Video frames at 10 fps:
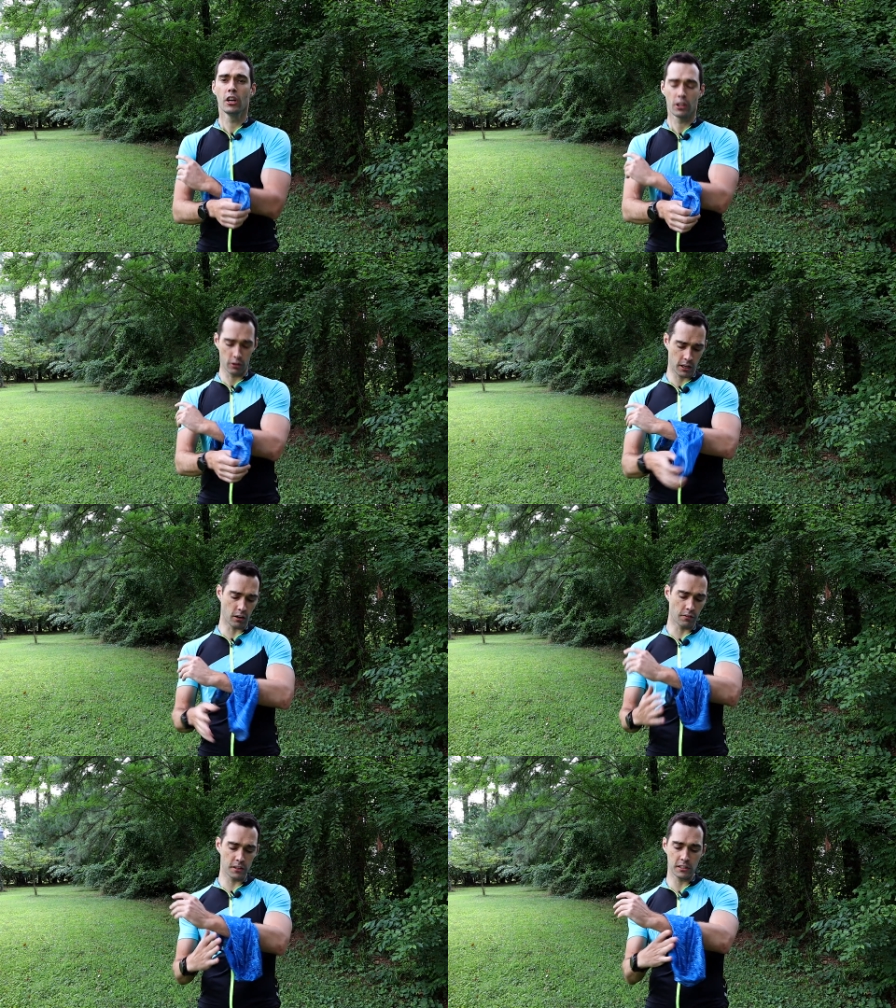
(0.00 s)
You can
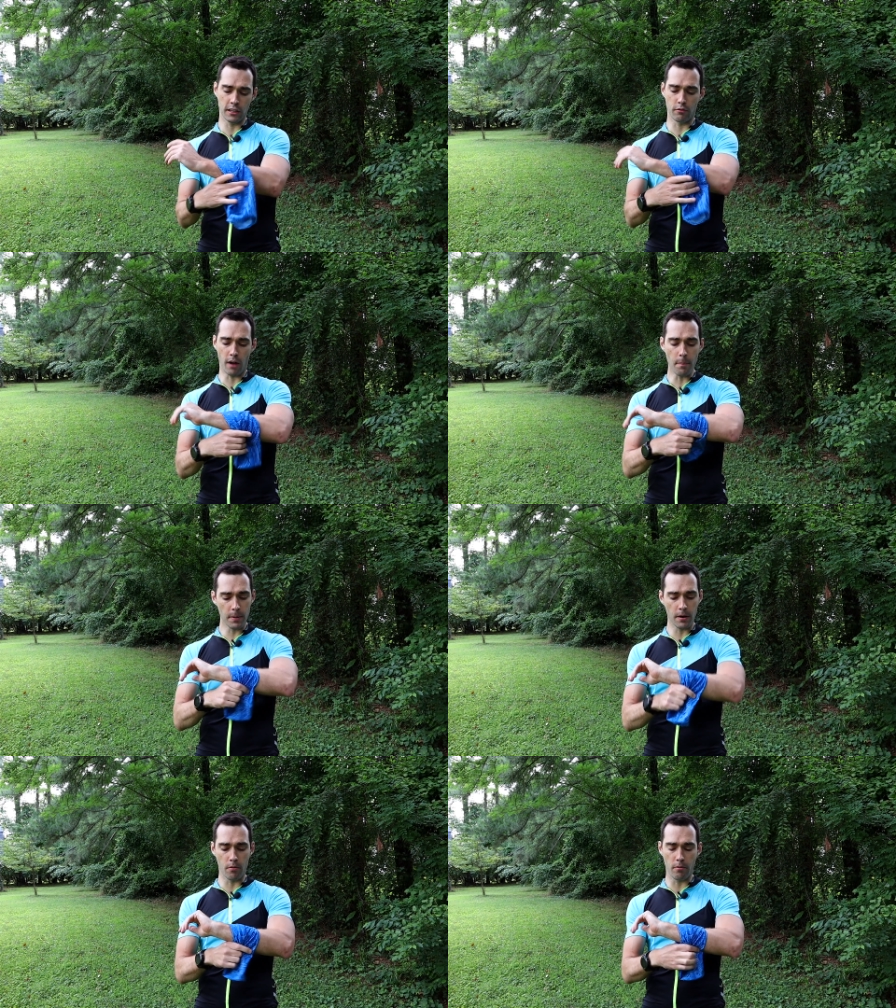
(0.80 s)
obviously wrap
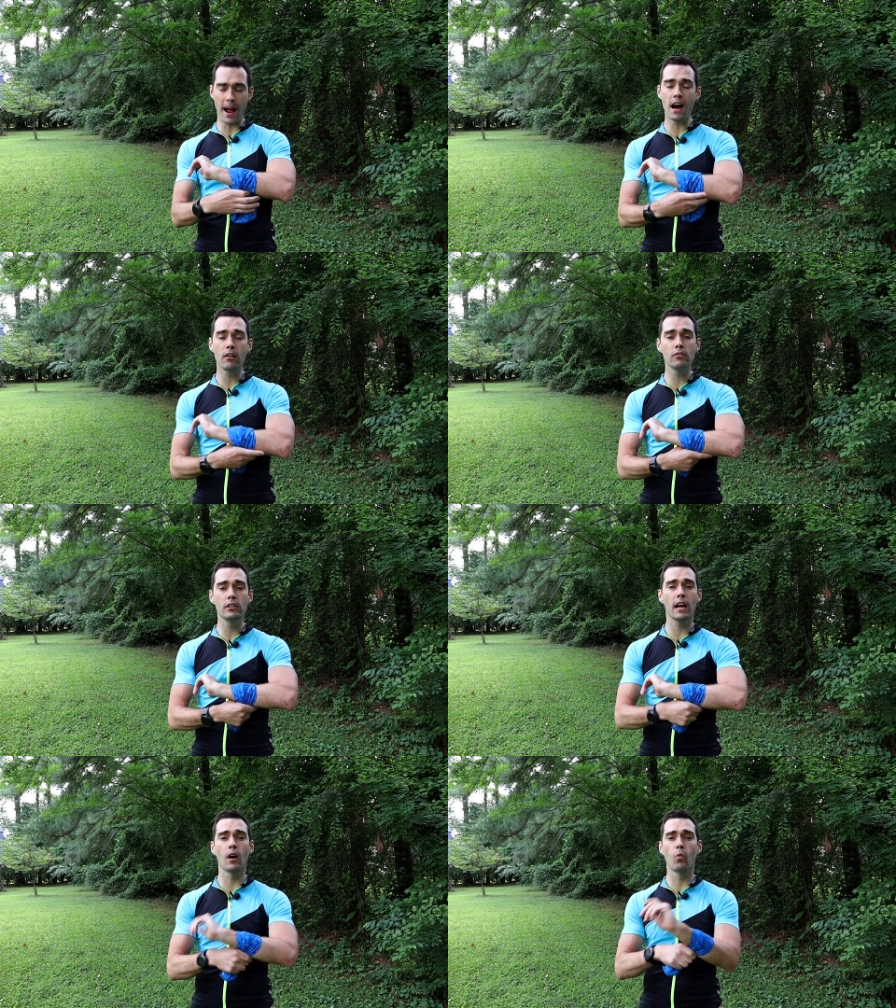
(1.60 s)
it
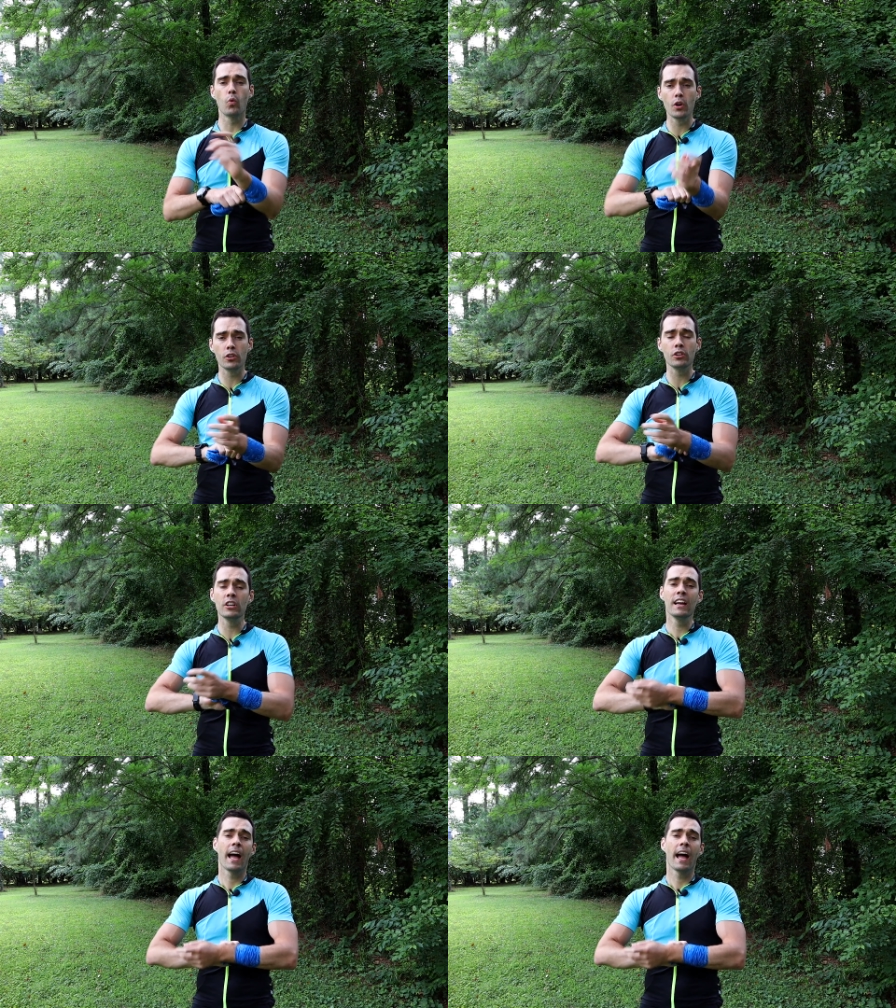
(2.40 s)
around a wound